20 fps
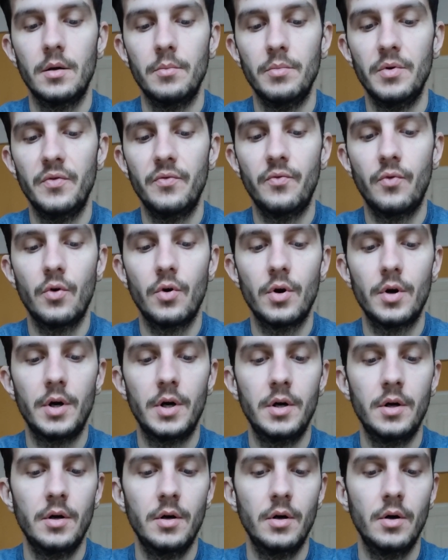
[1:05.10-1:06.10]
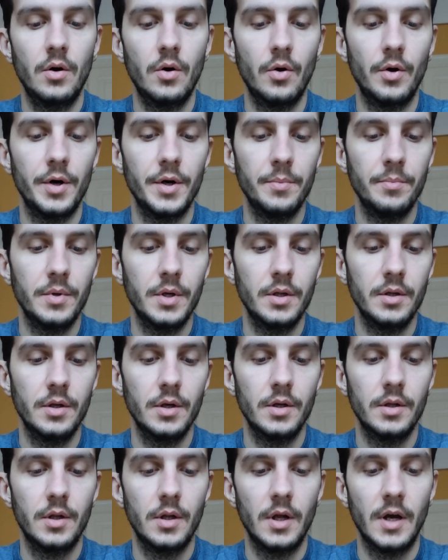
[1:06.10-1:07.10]
before or
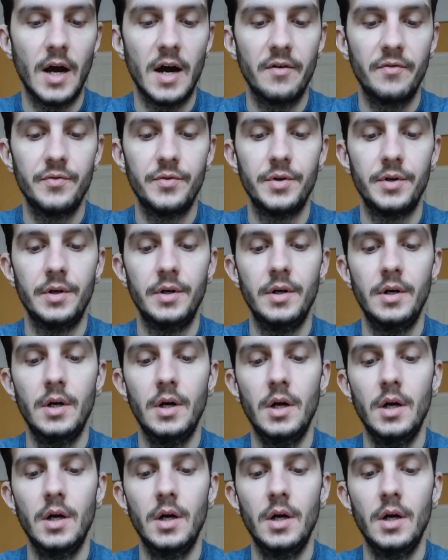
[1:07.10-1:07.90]
immediately after